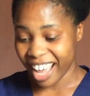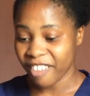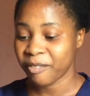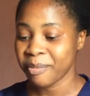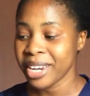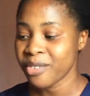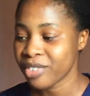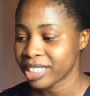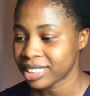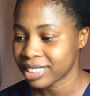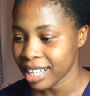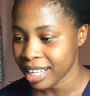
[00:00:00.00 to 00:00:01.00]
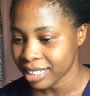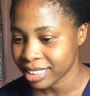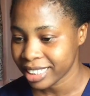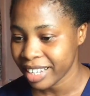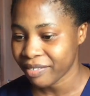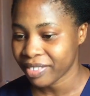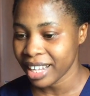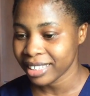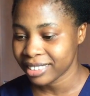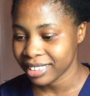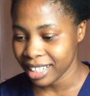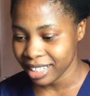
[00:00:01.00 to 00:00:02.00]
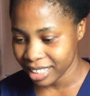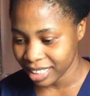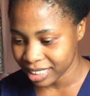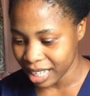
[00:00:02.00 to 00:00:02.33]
have made research, they've tested it.